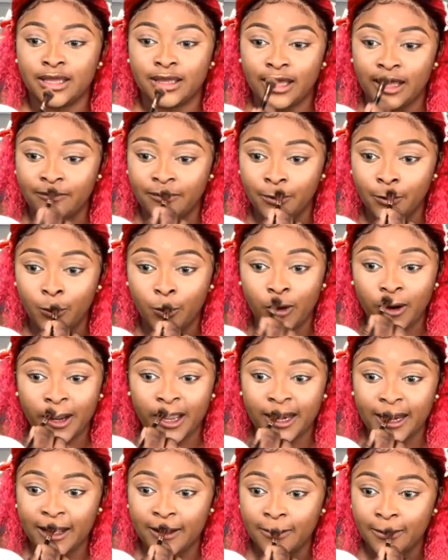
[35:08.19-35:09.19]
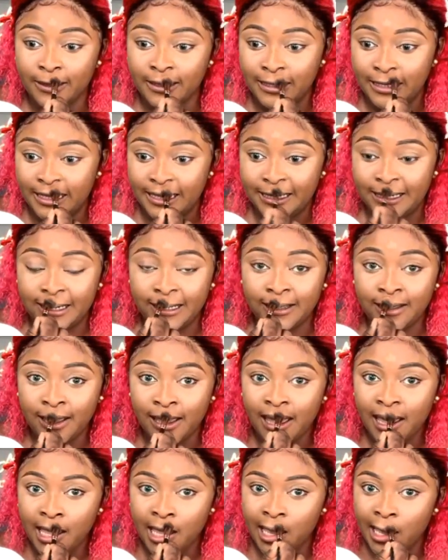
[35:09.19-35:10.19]
Like I've been walking out lately,
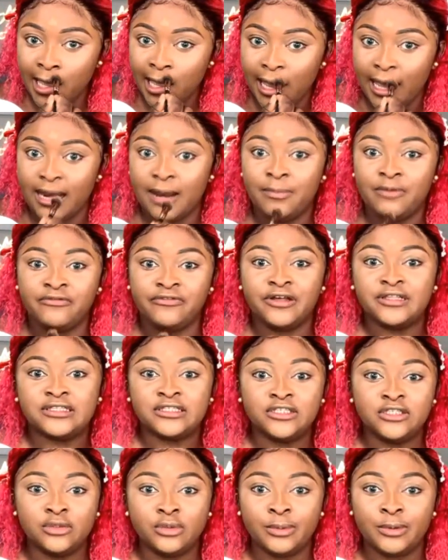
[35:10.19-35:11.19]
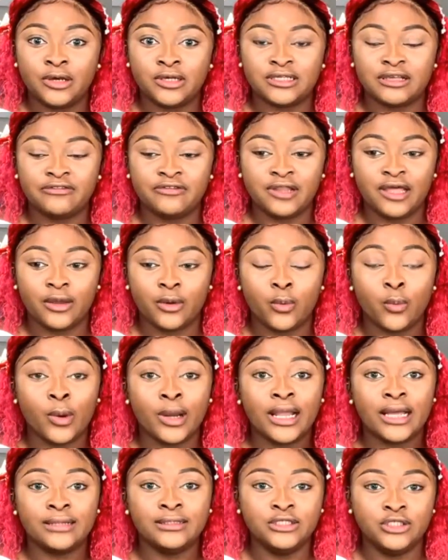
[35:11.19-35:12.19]
and I prefer to do it because I feel like
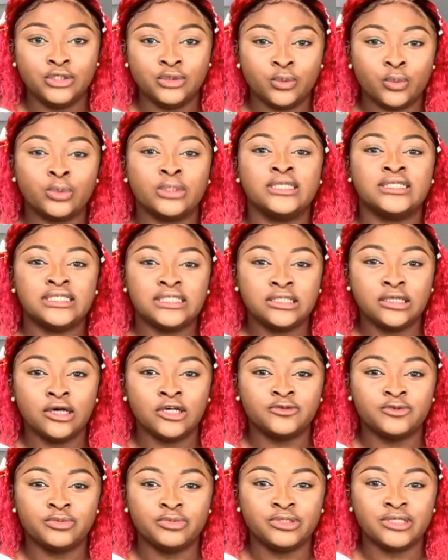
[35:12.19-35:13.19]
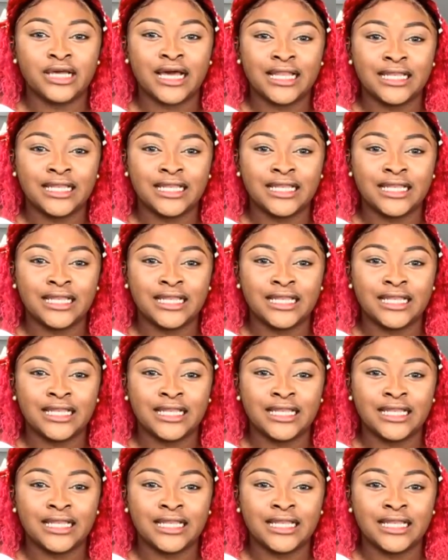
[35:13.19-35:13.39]
when I do listen to gospel music,